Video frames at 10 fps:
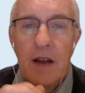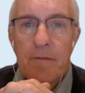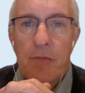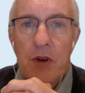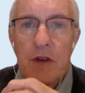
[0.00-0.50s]
and
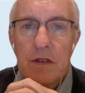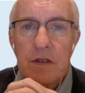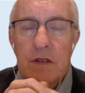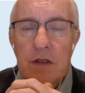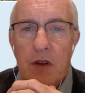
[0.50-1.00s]

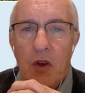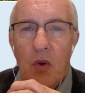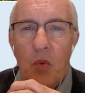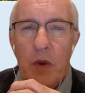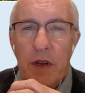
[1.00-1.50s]
breeders,
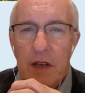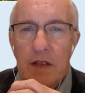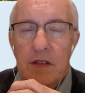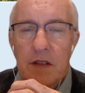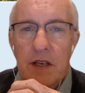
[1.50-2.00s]
we need
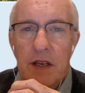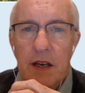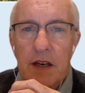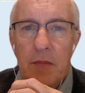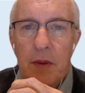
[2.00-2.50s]
to think a
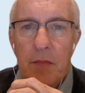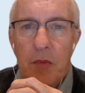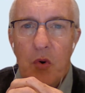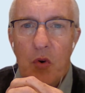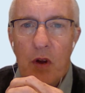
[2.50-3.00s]
little bit
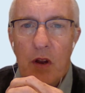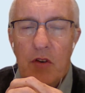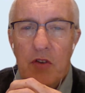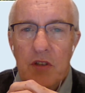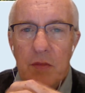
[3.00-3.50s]
more,
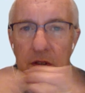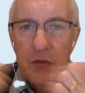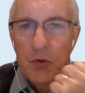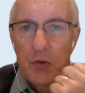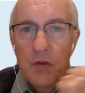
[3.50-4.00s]
not so much
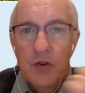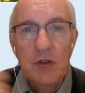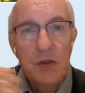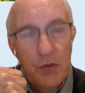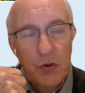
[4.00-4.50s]
food
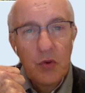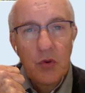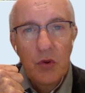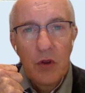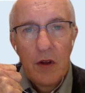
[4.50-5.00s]
versus
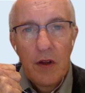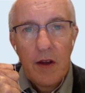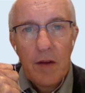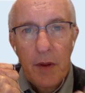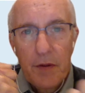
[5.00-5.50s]
fuel,
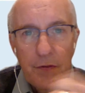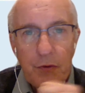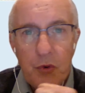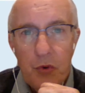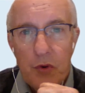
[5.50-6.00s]
but
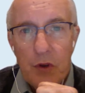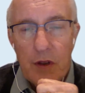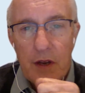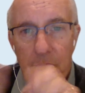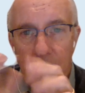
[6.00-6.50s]
food
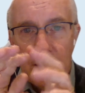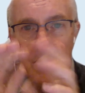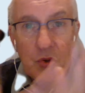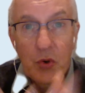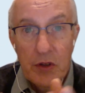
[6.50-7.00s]
in
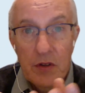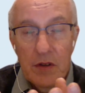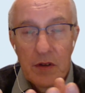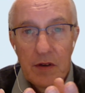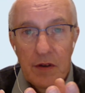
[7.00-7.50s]
brackets
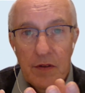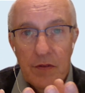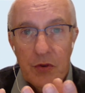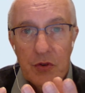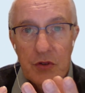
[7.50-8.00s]
oil
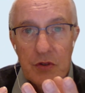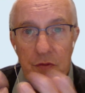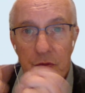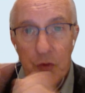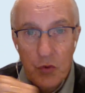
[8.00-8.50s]
versus
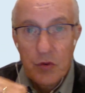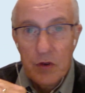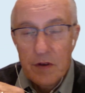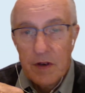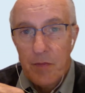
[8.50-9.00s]
food
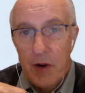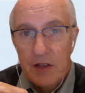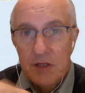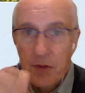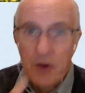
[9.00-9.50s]
in
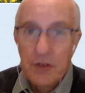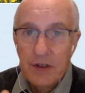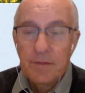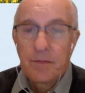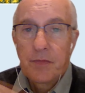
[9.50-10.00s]
brackets
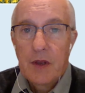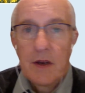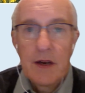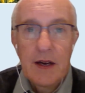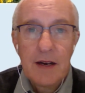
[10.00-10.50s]
protein
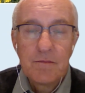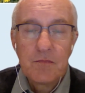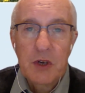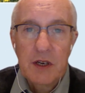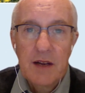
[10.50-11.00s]

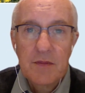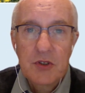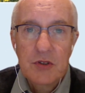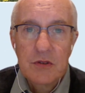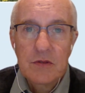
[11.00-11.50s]
when it comes
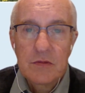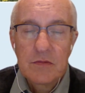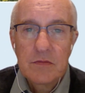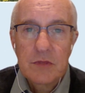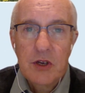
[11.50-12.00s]
to
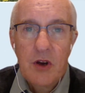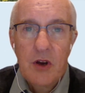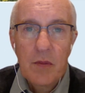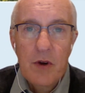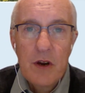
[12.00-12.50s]

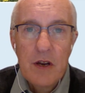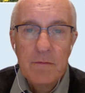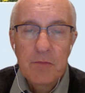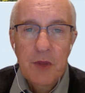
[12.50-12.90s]
canola breeding.